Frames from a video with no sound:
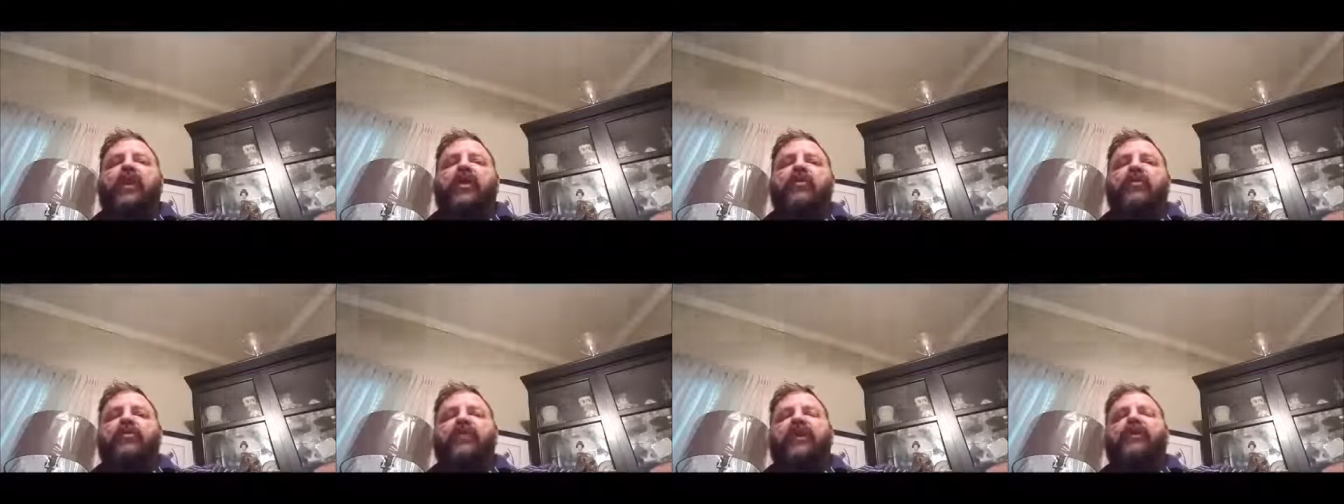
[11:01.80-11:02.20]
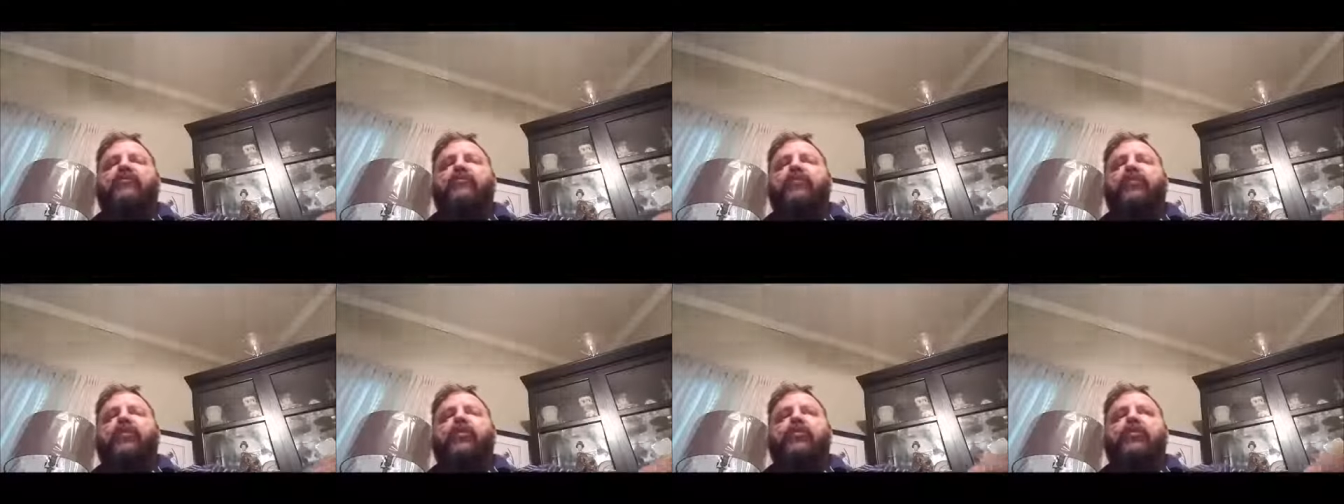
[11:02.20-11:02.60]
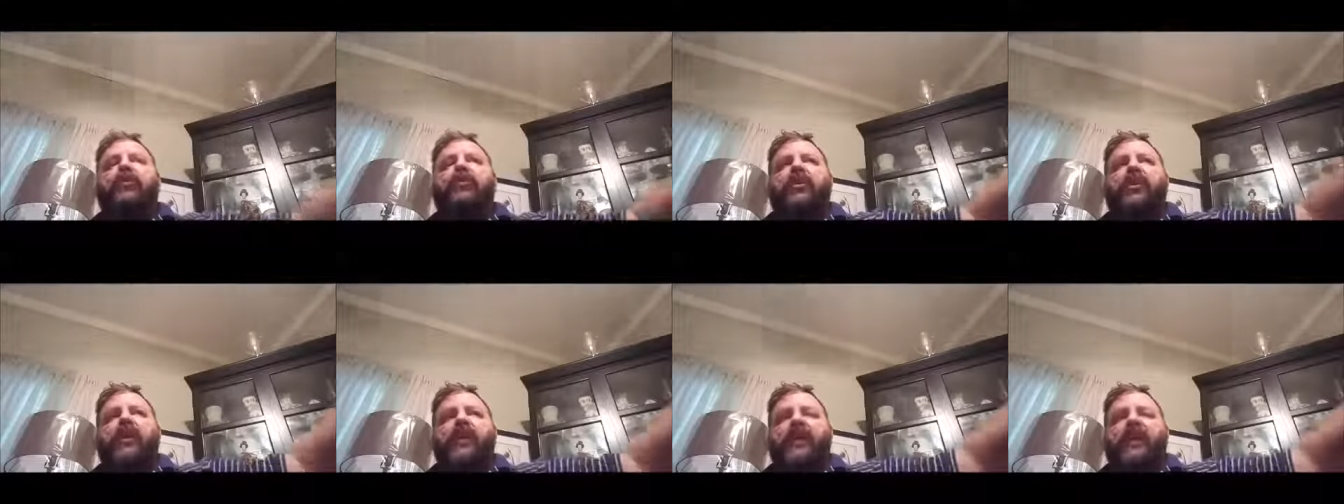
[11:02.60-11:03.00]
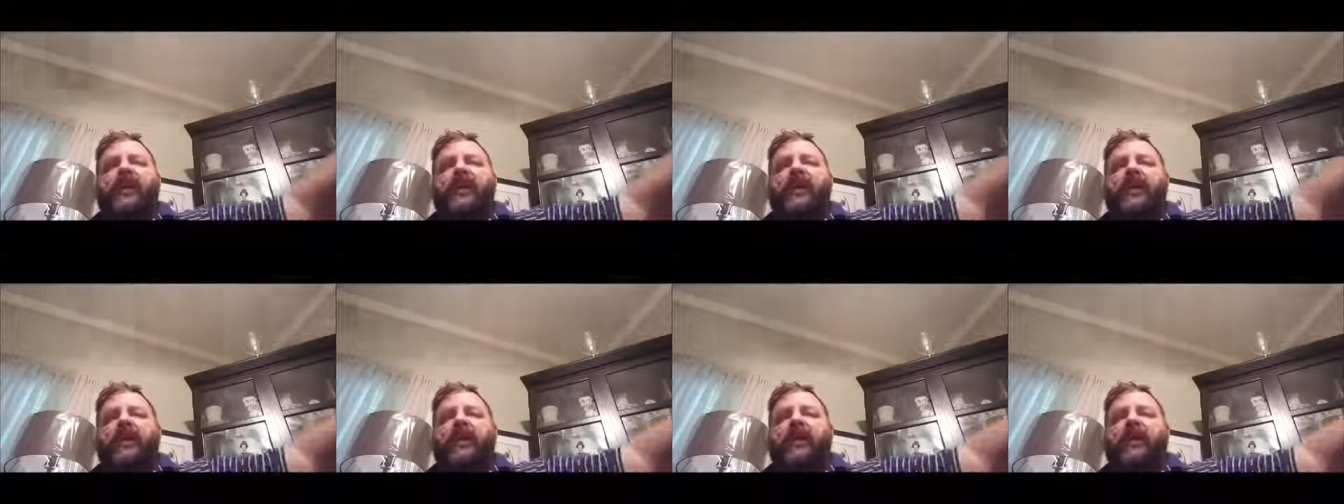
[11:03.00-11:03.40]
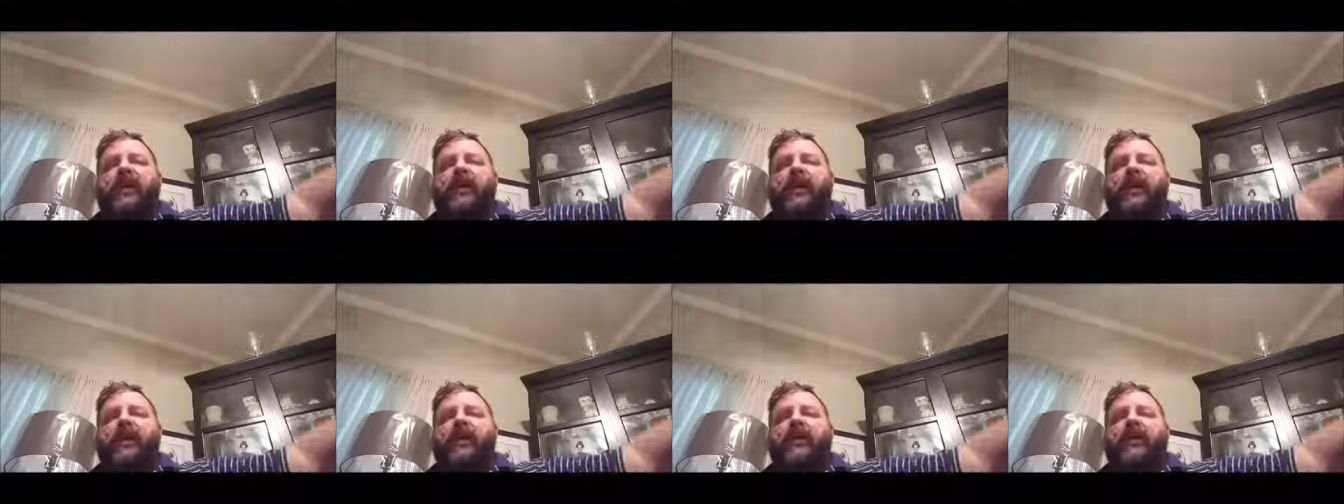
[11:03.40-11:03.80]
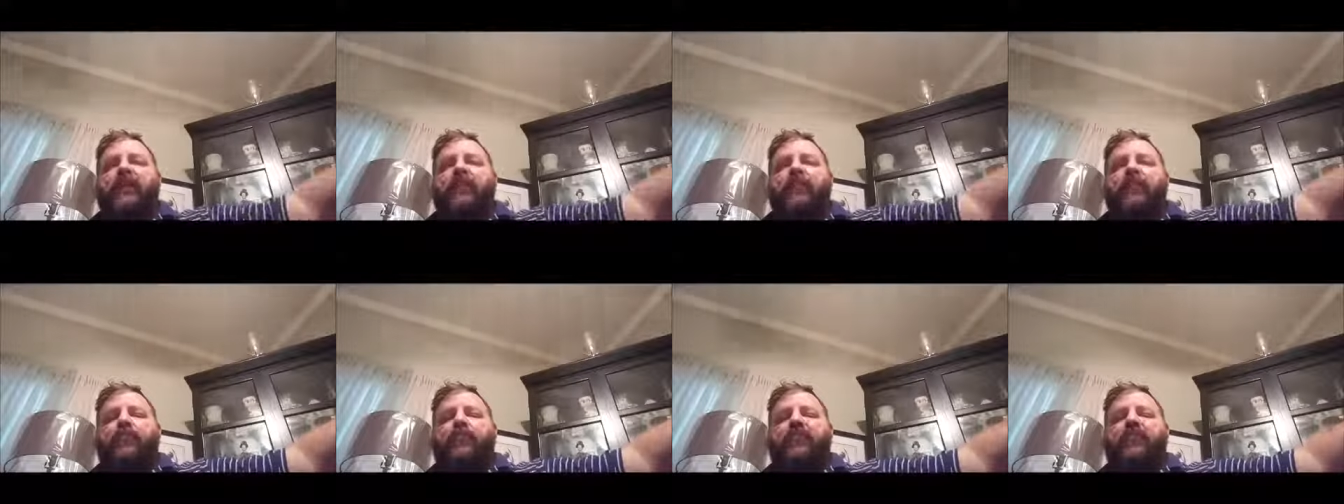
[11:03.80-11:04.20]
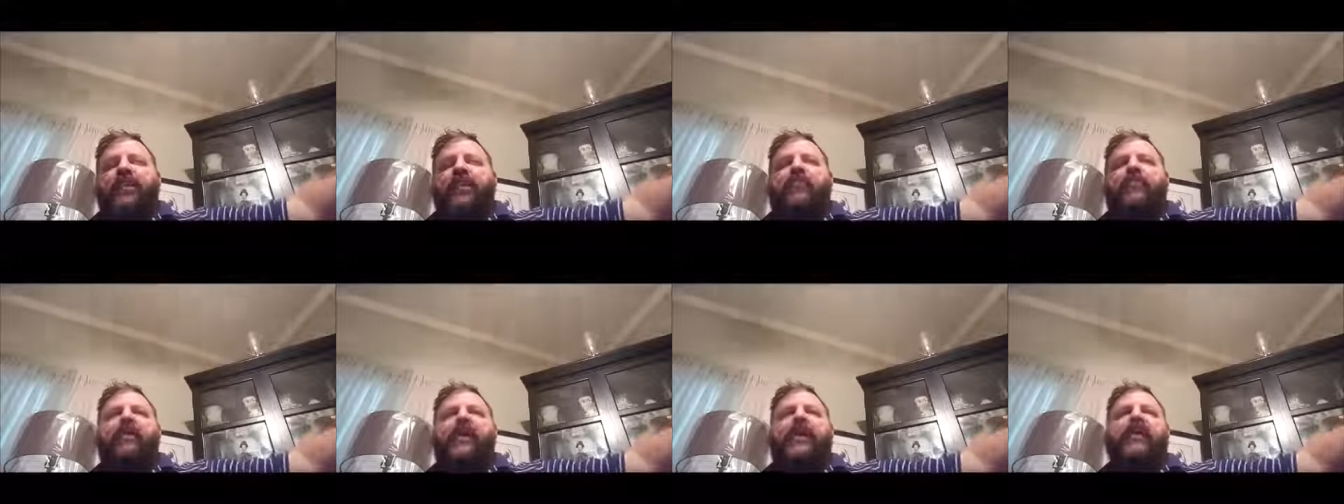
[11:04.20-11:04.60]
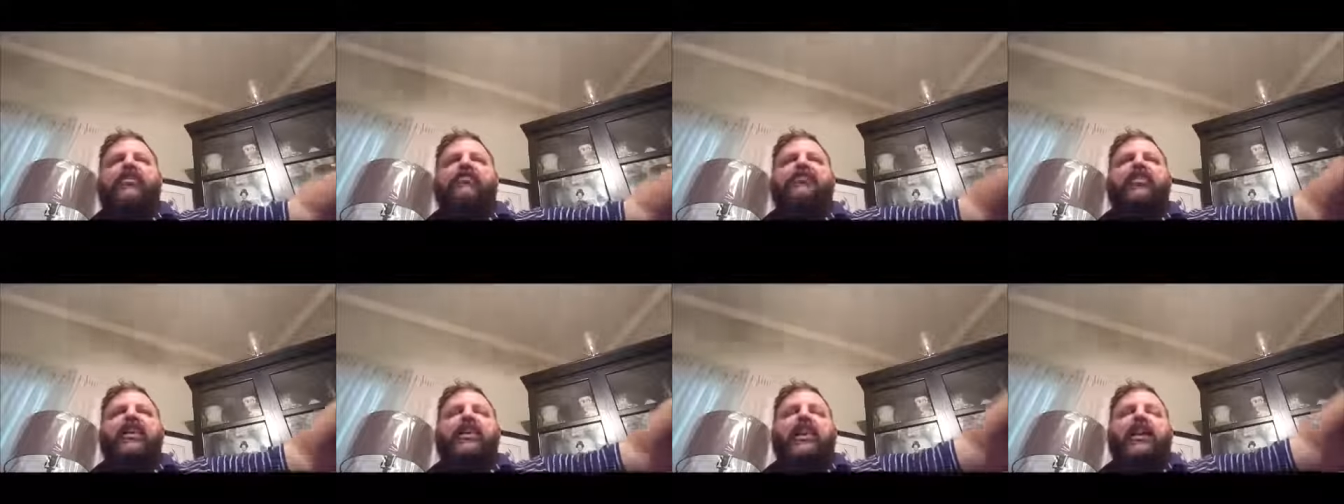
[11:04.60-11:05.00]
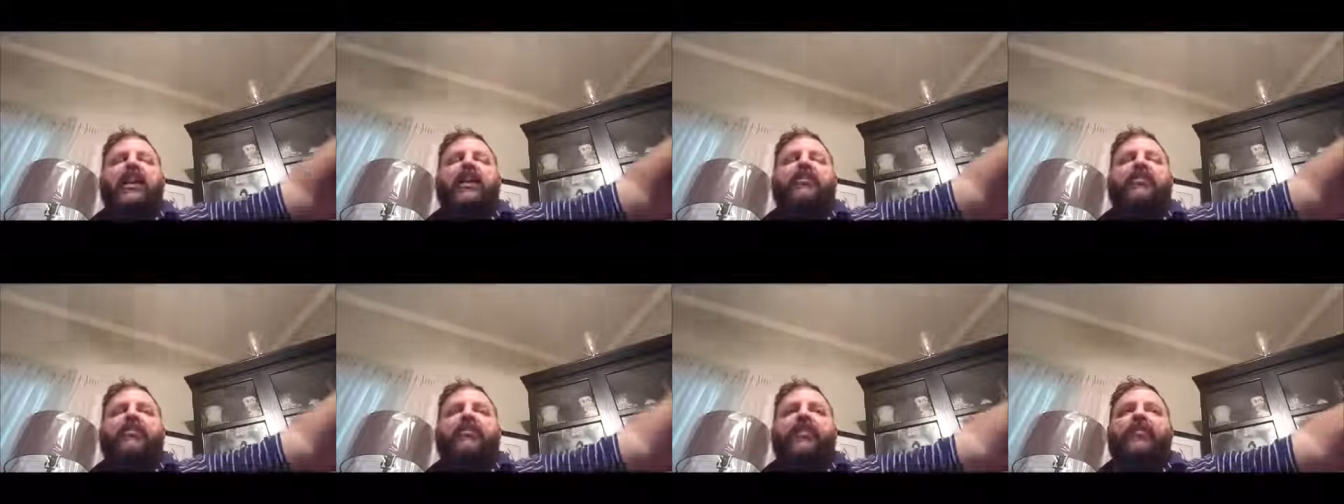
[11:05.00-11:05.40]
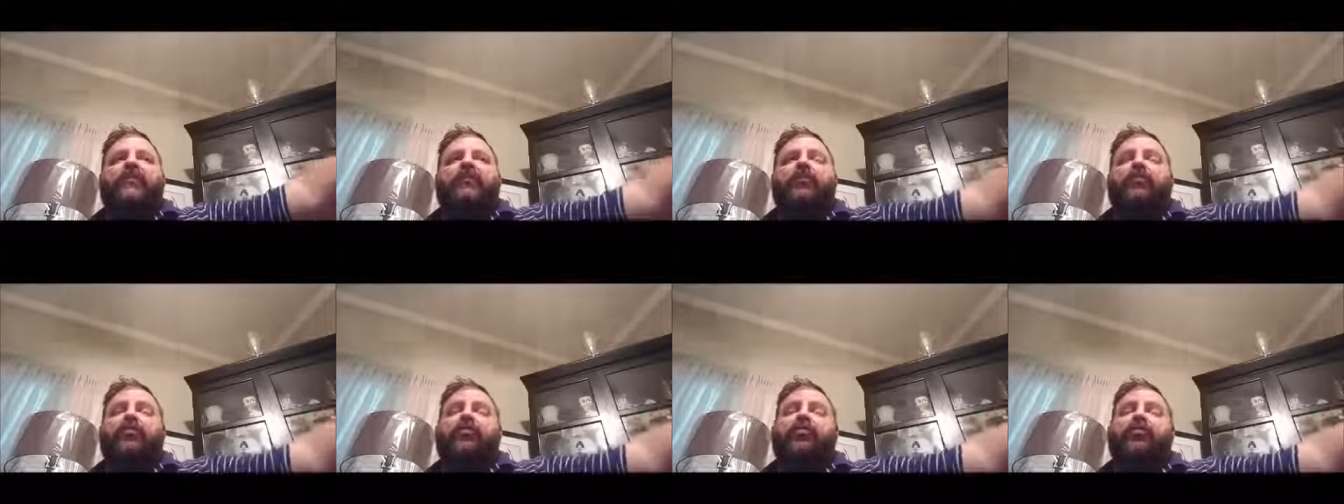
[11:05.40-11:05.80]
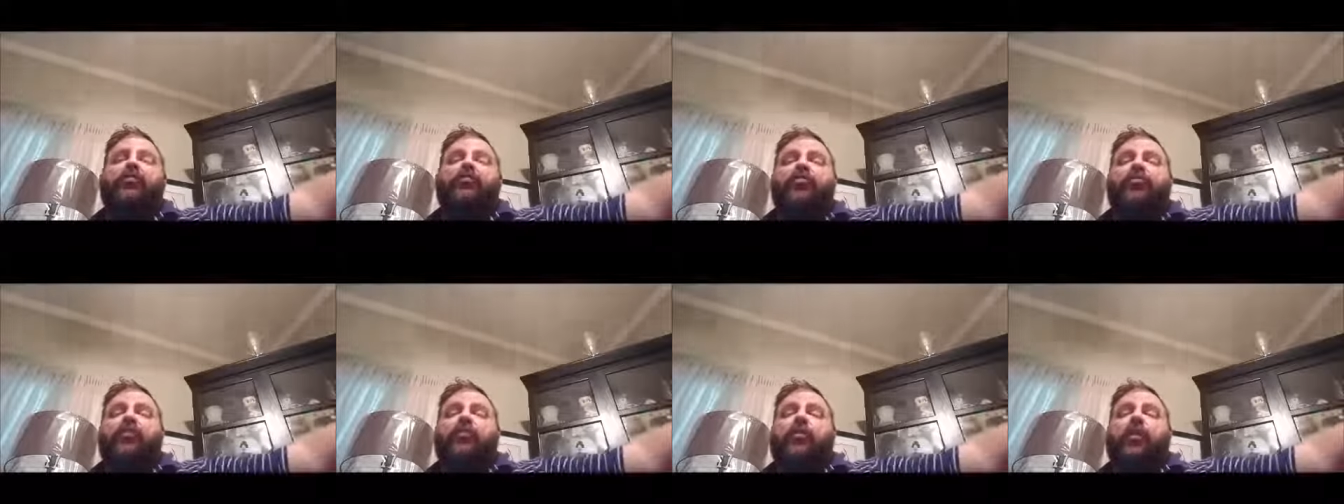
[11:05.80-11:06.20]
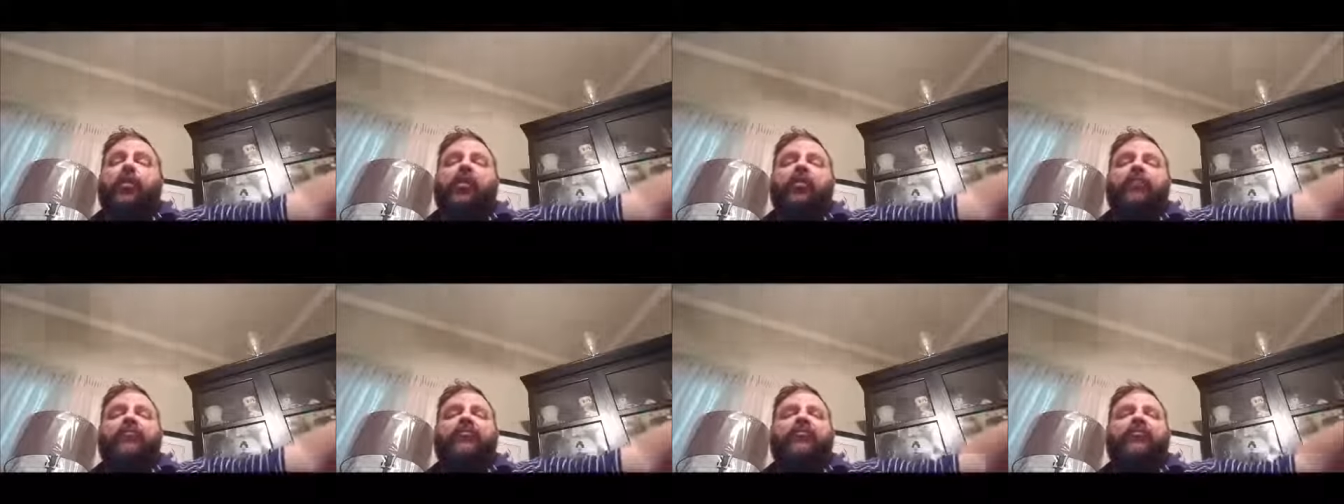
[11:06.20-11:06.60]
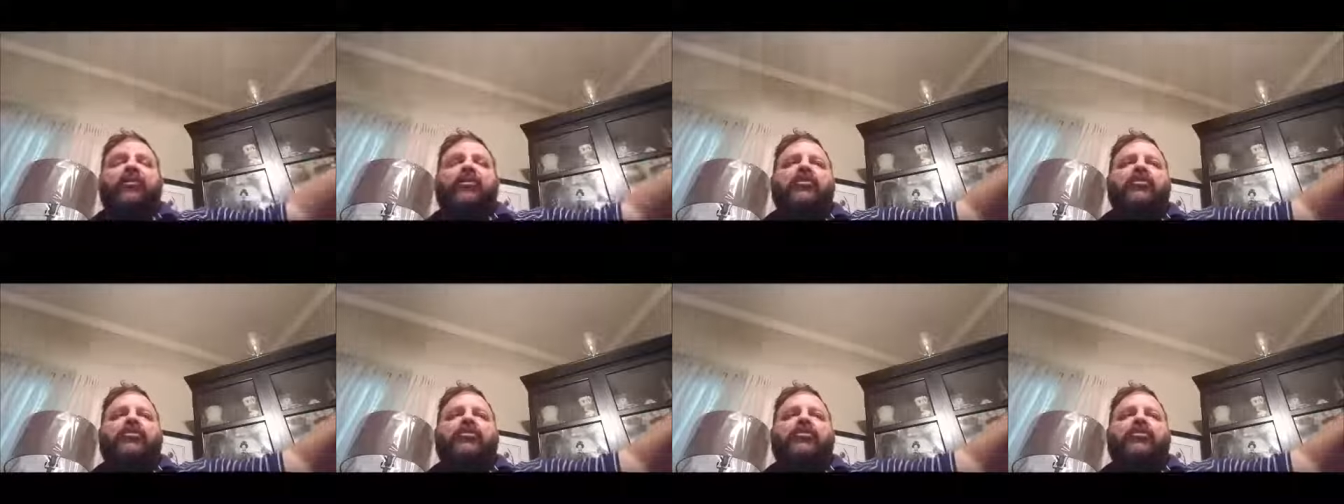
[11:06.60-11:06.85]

on Facebook, fan page, and the Facebook groups you're a part of,